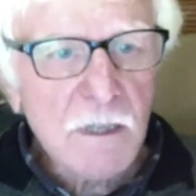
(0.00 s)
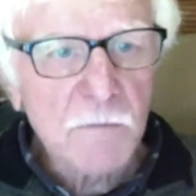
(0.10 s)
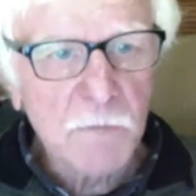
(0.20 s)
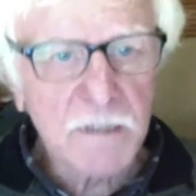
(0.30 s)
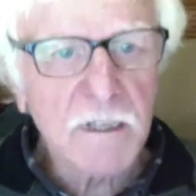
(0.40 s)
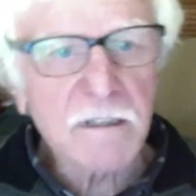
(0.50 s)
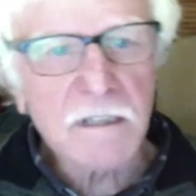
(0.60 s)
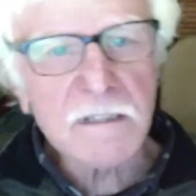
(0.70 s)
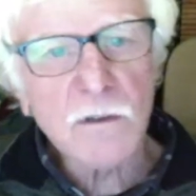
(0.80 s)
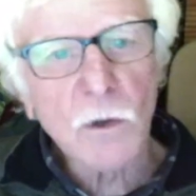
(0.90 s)
but it
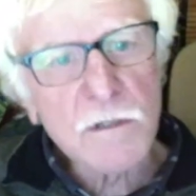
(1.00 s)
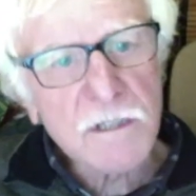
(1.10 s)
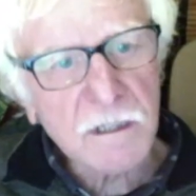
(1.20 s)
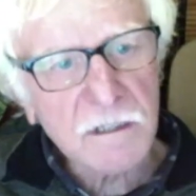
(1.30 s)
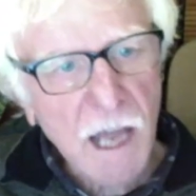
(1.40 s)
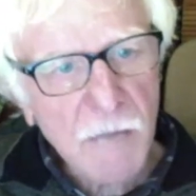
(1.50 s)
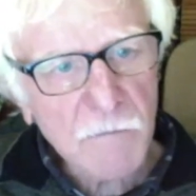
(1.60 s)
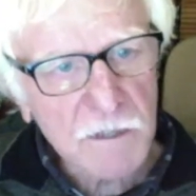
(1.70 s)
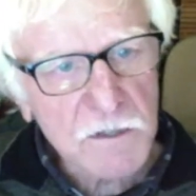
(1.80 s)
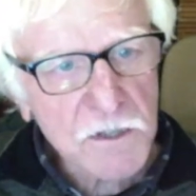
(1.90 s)
is causing
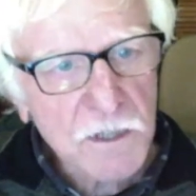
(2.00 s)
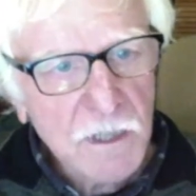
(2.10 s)
damage.